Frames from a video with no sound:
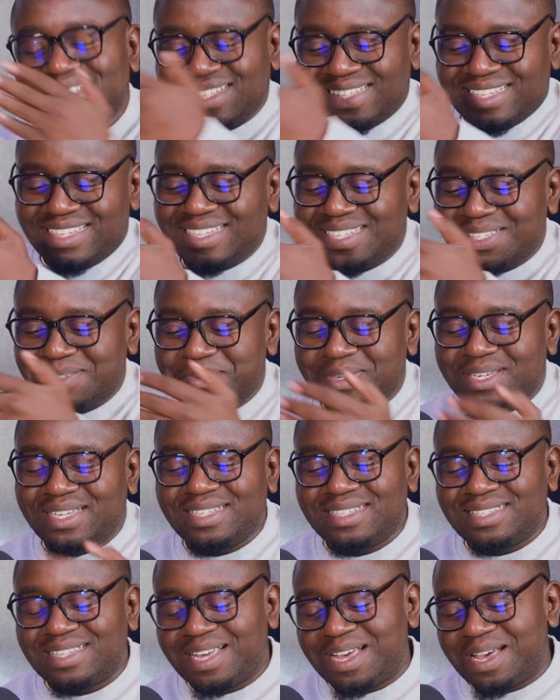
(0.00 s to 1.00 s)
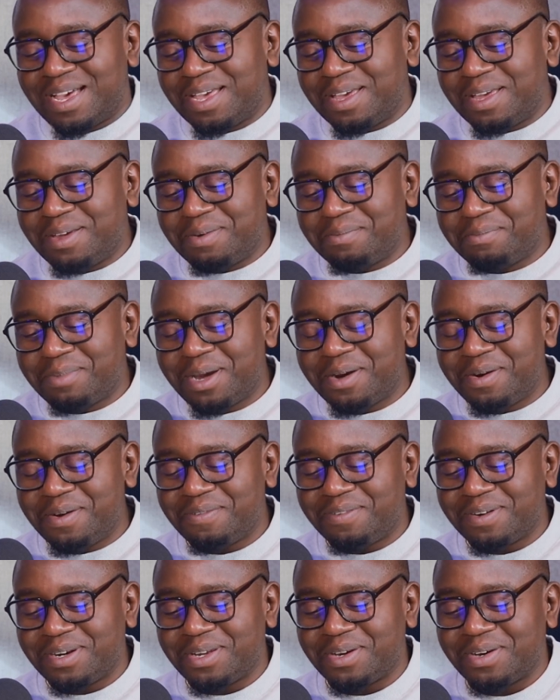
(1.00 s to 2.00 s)
He's my
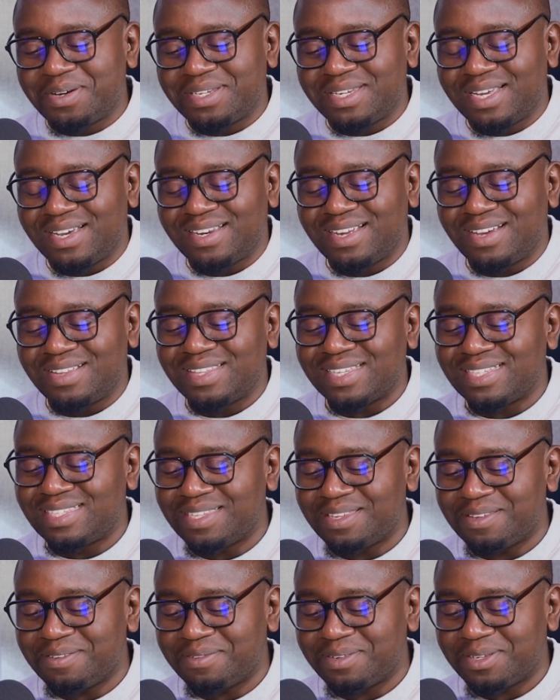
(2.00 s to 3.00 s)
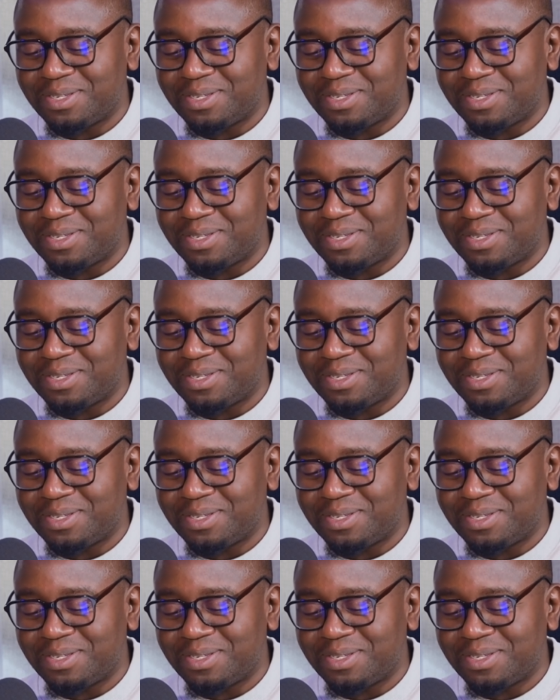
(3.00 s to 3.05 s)
referee on the CV.